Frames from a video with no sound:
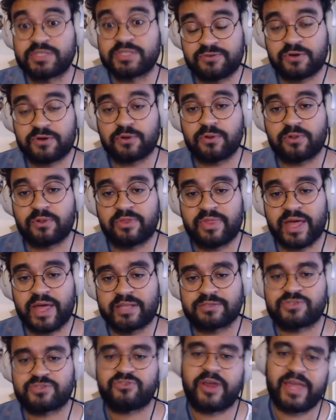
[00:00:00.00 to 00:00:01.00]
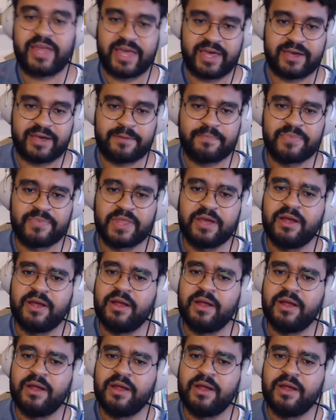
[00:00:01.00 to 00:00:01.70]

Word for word: more difficult than straight hair.